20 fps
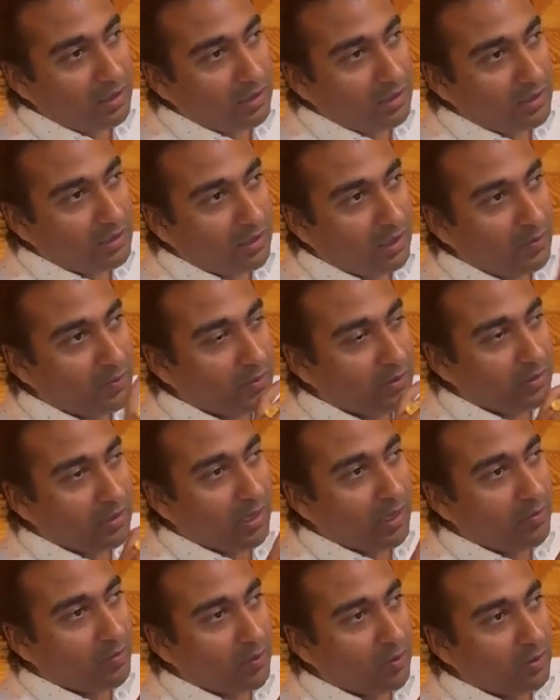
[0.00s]

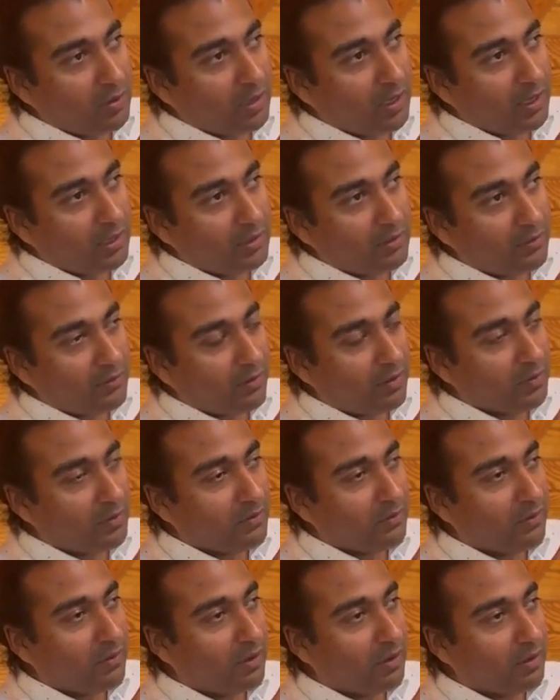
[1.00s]
Sariputta and Moggallana from
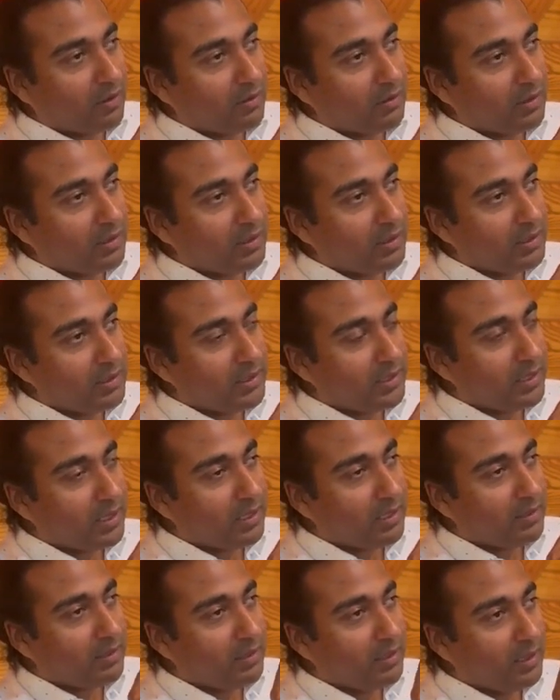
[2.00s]
afar. And he
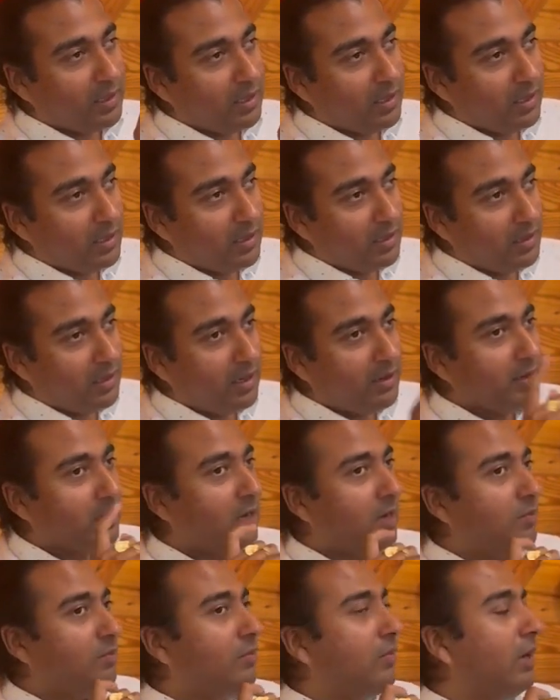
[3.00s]
said, "There
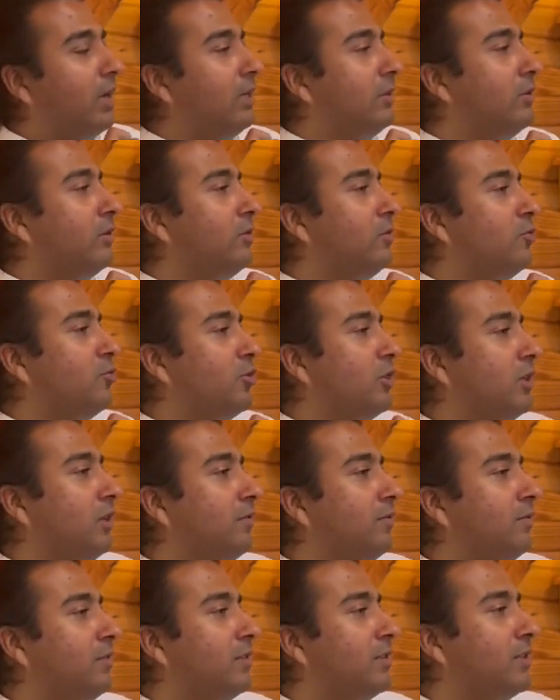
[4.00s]
come my two
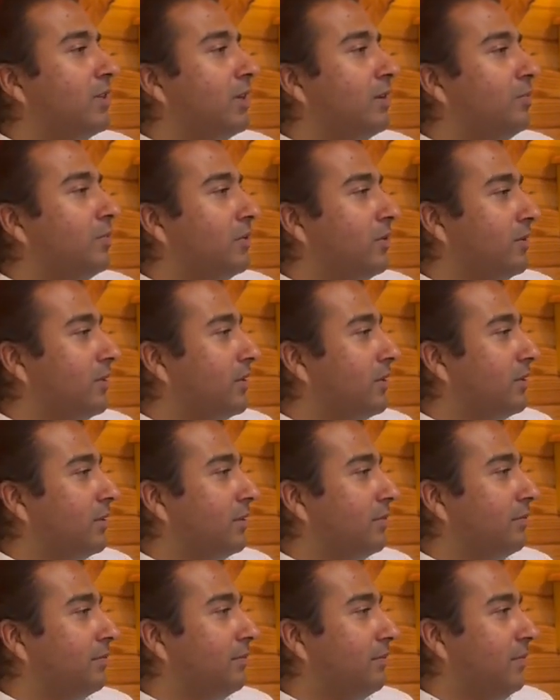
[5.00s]
chief disciples."
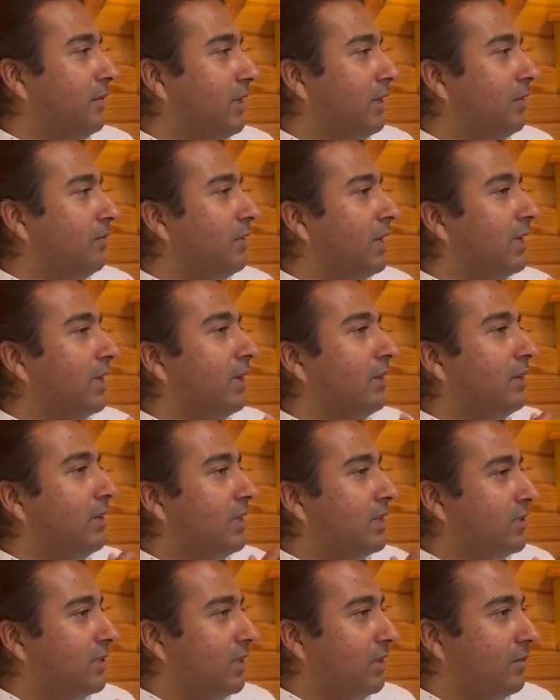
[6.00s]
He
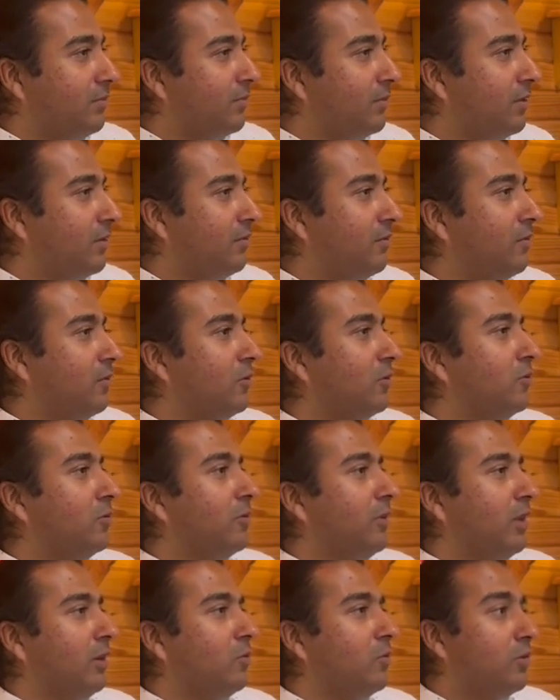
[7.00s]
recognized them for who
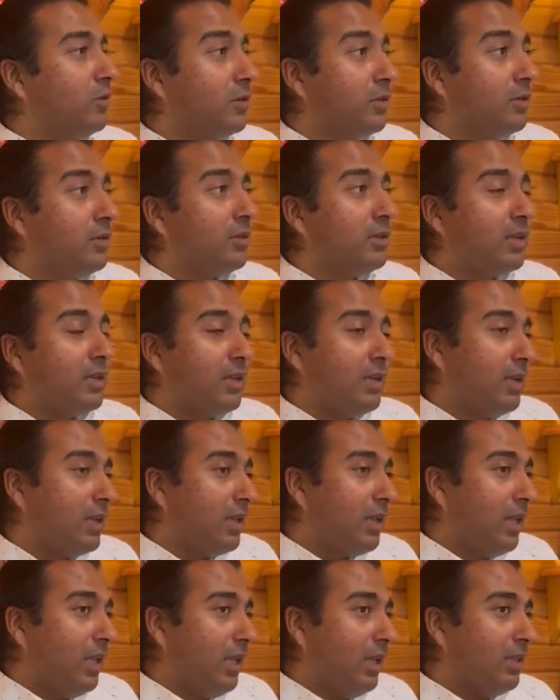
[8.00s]
they were.
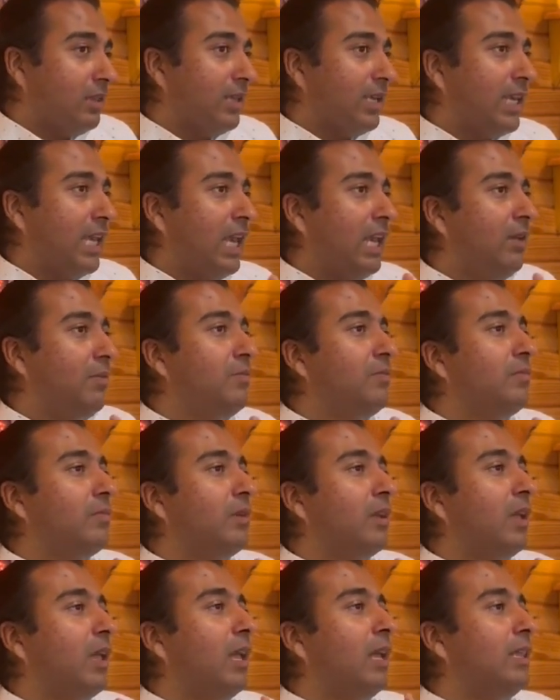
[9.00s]
And they came
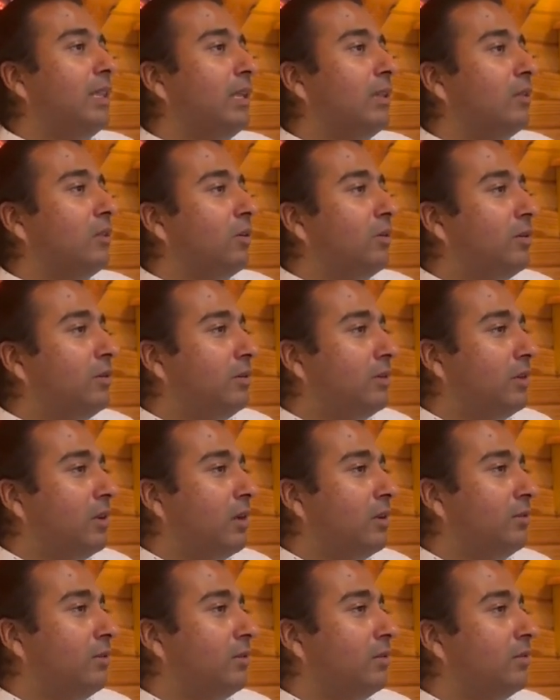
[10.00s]
and they learned
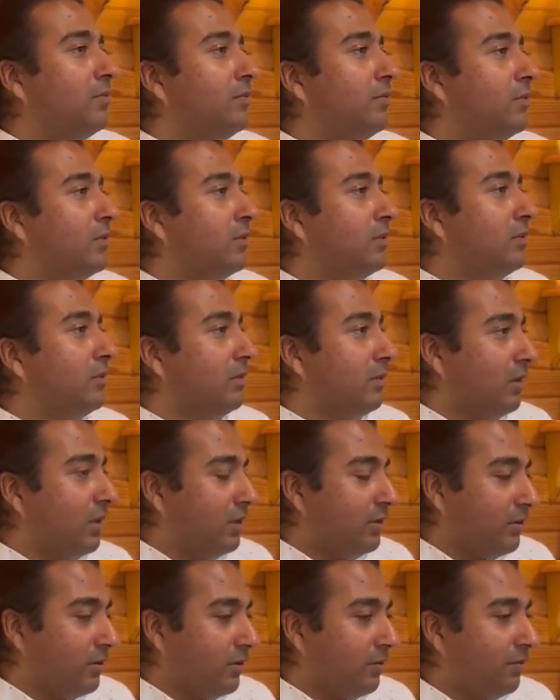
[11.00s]
under
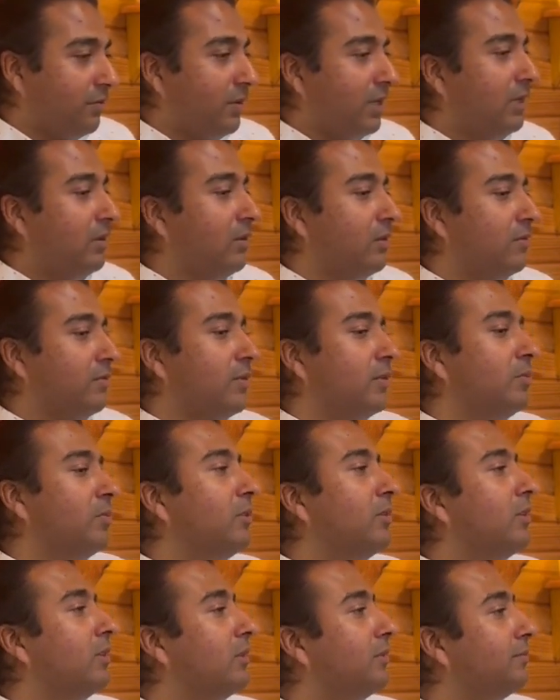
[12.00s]
the feet of the
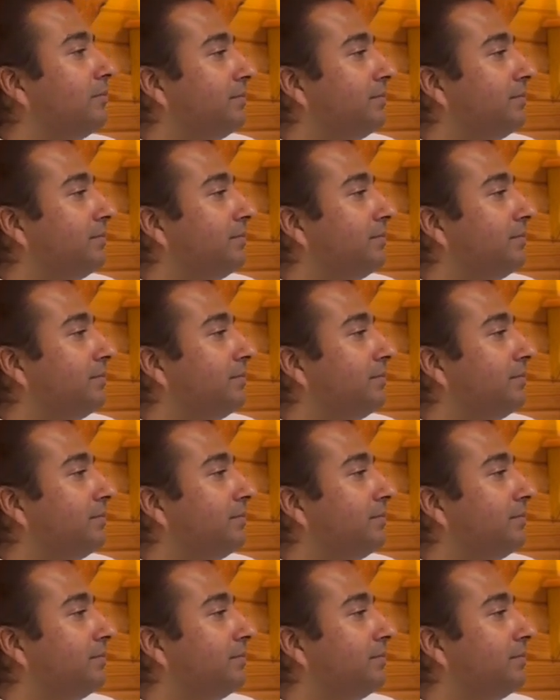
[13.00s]
Buddha.